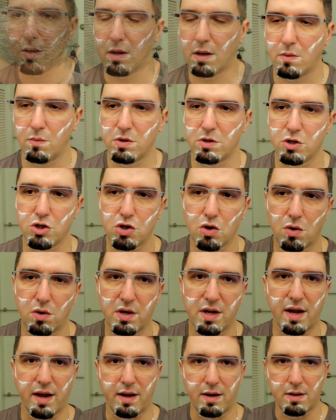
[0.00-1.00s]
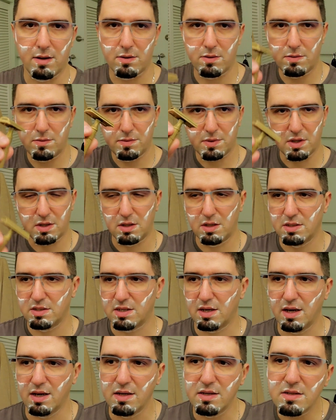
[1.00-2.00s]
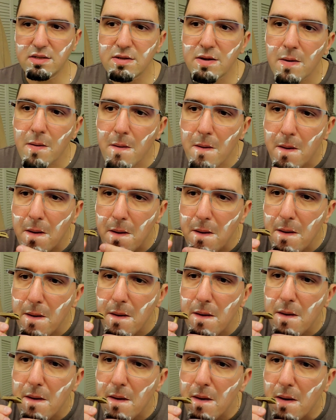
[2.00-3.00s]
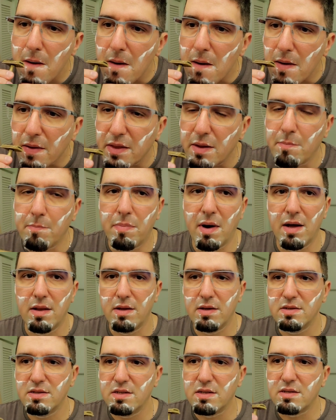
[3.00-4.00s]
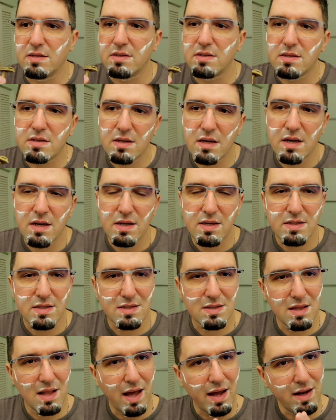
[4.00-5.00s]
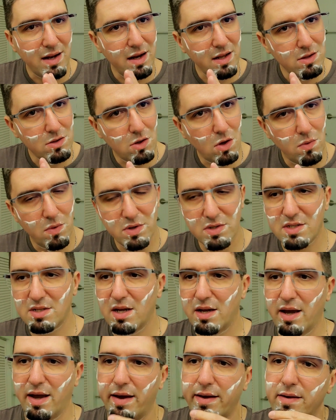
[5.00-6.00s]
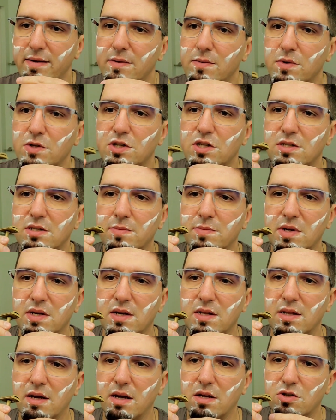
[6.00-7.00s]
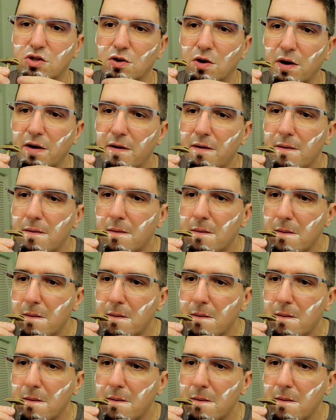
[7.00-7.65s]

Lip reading: And with a short handle in this case, the balance is slightly towards the head, which is something that I enjoy.